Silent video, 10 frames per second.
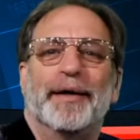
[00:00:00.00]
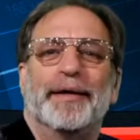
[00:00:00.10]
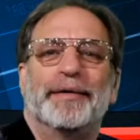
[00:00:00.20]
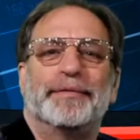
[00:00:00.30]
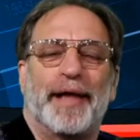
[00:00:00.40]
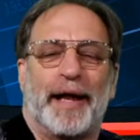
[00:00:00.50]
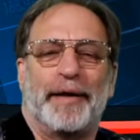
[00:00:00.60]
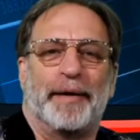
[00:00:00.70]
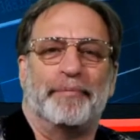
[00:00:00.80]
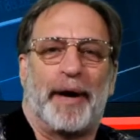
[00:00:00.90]
and
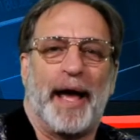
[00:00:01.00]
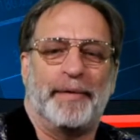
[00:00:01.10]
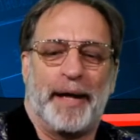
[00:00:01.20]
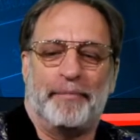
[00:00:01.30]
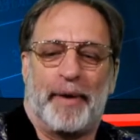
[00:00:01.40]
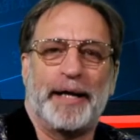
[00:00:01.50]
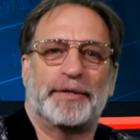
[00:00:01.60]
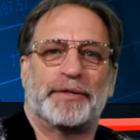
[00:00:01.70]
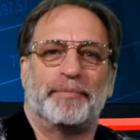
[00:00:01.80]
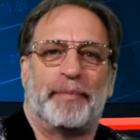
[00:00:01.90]

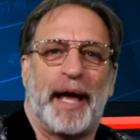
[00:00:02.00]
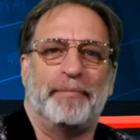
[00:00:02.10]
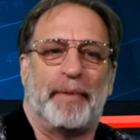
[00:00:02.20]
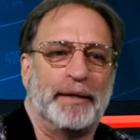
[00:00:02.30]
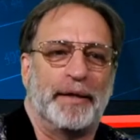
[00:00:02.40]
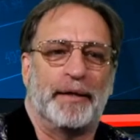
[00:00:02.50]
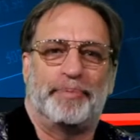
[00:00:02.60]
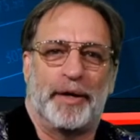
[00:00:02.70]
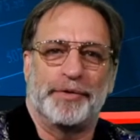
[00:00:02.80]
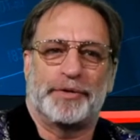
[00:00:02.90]
my little
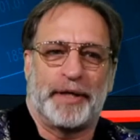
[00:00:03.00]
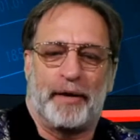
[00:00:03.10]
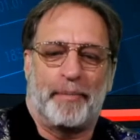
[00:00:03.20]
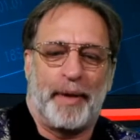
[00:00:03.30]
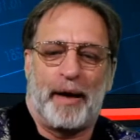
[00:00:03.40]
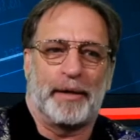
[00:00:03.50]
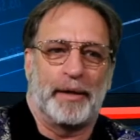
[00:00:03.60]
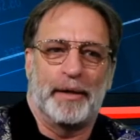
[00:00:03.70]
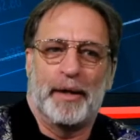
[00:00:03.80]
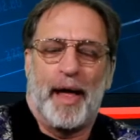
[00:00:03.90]
post, about
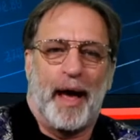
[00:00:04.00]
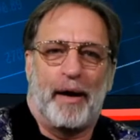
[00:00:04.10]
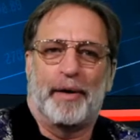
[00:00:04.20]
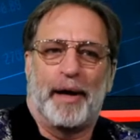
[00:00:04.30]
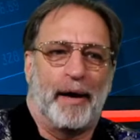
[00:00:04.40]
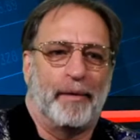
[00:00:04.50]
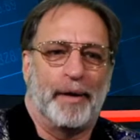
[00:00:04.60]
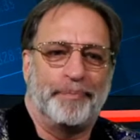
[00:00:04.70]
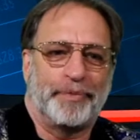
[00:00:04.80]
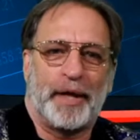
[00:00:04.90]
how
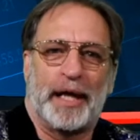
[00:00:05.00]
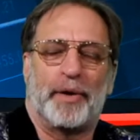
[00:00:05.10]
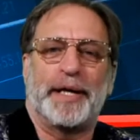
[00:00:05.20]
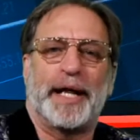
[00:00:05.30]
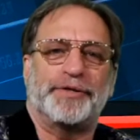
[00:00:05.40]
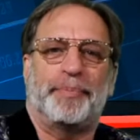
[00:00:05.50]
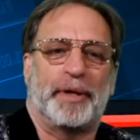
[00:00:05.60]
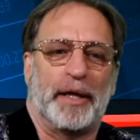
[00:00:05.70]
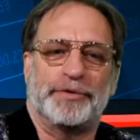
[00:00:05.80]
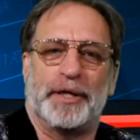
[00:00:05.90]
I thought Nancy
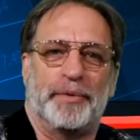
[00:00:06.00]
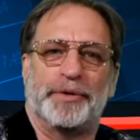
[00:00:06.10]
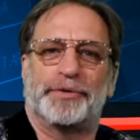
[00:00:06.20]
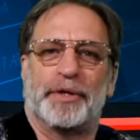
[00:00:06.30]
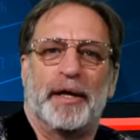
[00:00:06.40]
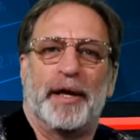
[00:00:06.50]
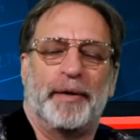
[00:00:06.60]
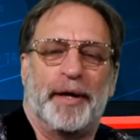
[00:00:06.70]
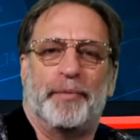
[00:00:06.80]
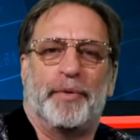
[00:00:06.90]
Pelosi was
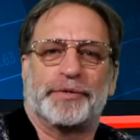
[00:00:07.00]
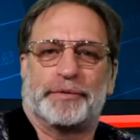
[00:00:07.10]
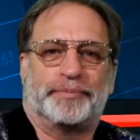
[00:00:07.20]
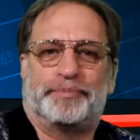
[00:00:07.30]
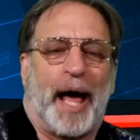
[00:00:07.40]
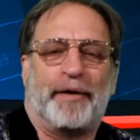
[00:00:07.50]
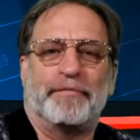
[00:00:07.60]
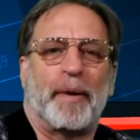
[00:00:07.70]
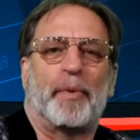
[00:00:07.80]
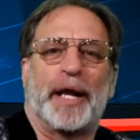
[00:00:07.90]
I don't remember what
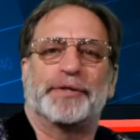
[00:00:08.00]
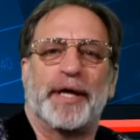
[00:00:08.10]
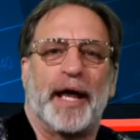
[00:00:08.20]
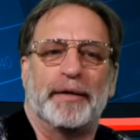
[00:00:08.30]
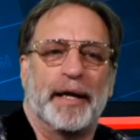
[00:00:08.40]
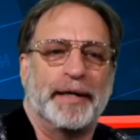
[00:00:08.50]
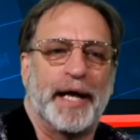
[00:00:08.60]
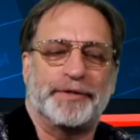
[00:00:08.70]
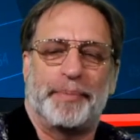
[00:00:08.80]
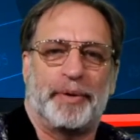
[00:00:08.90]
I said. Nancy
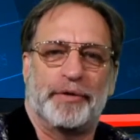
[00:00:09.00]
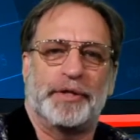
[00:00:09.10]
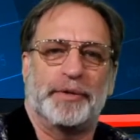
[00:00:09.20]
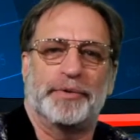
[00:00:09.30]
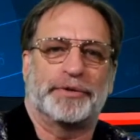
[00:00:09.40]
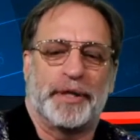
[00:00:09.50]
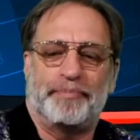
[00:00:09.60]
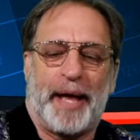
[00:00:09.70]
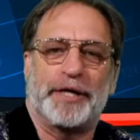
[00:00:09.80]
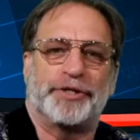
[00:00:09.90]
Pelosi was in bad
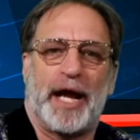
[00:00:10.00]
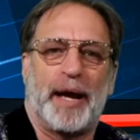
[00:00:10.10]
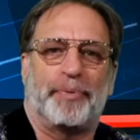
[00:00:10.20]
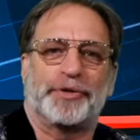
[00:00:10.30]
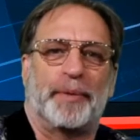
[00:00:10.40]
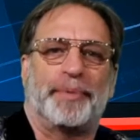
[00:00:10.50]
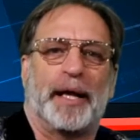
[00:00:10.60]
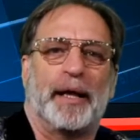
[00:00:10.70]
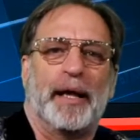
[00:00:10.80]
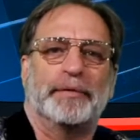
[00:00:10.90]
shape or something.
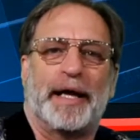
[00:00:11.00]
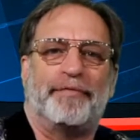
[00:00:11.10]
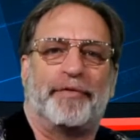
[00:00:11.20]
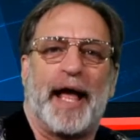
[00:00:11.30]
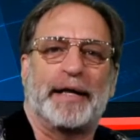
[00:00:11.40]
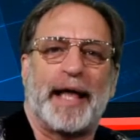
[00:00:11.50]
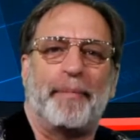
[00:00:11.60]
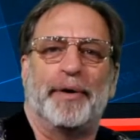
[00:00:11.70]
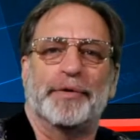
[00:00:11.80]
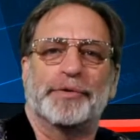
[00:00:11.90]
They flagged that
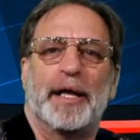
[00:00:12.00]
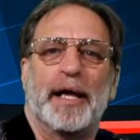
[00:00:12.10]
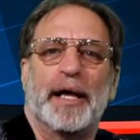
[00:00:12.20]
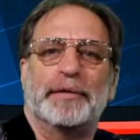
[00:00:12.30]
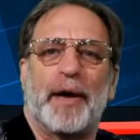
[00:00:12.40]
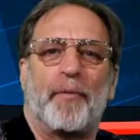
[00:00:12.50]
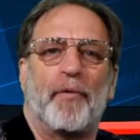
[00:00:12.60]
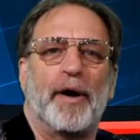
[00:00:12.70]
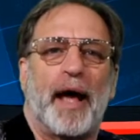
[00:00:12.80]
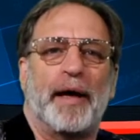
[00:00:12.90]
post. They warned
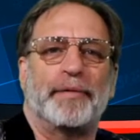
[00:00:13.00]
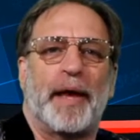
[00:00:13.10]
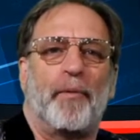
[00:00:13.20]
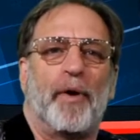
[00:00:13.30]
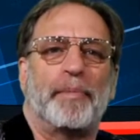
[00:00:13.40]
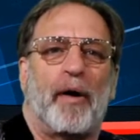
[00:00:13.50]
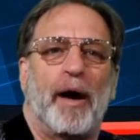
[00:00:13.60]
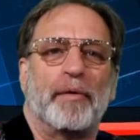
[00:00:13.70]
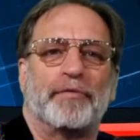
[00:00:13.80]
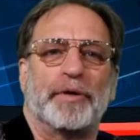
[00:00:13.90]
armed
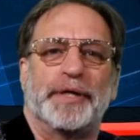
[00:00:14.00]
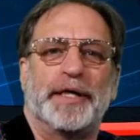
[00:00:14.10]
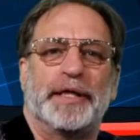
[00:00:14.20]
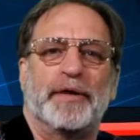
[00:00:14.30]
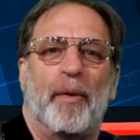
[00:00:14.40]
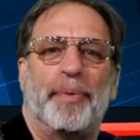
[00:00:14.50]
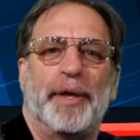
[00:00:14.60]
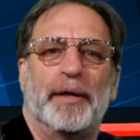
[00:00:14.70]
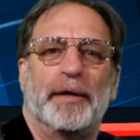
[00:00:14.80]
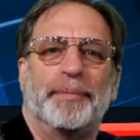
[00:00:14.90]
groups in Ethiopia
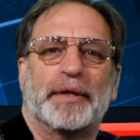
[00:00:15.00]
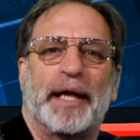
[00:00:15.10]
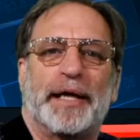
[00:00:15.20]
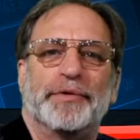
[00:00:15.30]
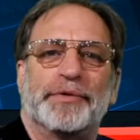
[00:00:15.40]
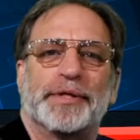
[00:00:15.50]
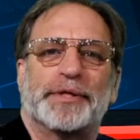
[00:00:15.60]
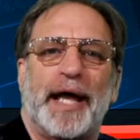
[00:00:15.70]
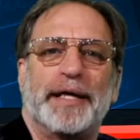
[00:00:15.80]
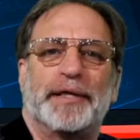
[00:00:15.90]
that used the site to